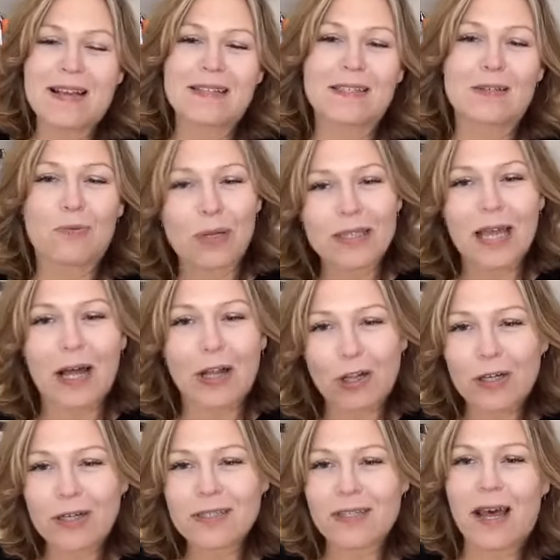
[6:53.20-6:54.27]
means and what that
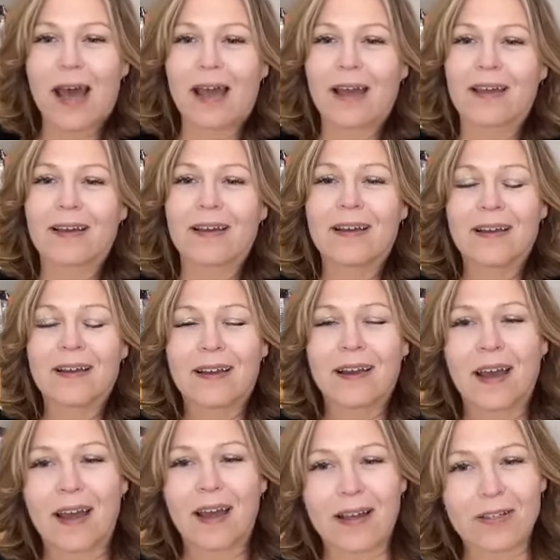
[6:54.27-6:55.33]
looks like
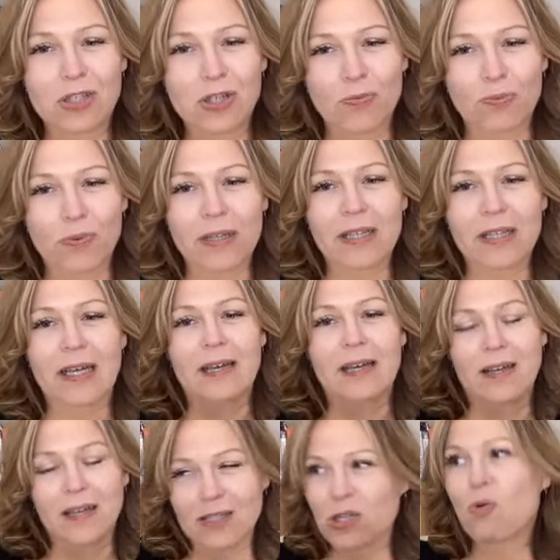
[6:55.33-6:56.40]
and to really
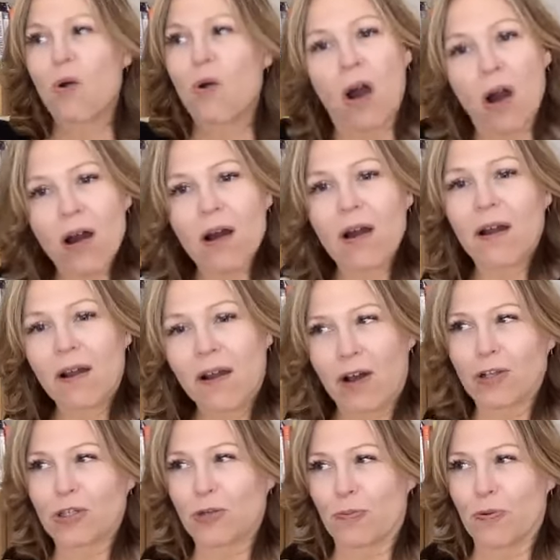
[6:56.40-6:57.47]
because you are mm-hmm. an
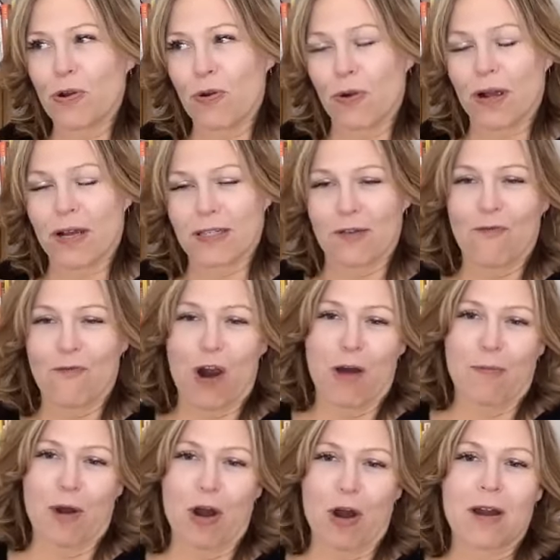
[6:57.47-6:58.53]
entrepreneur as a
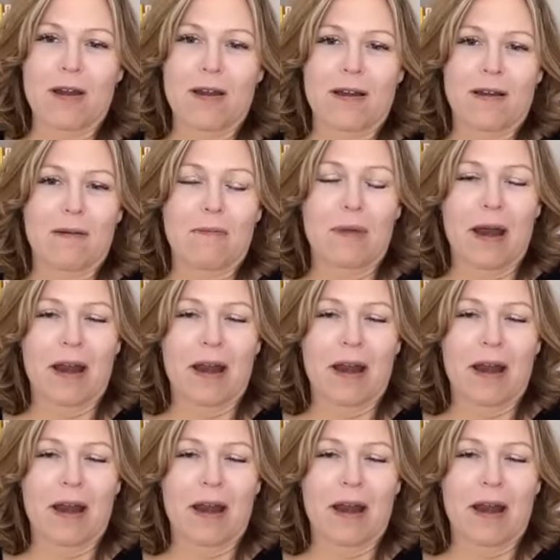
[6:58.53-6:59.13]
farmer mm-hmm.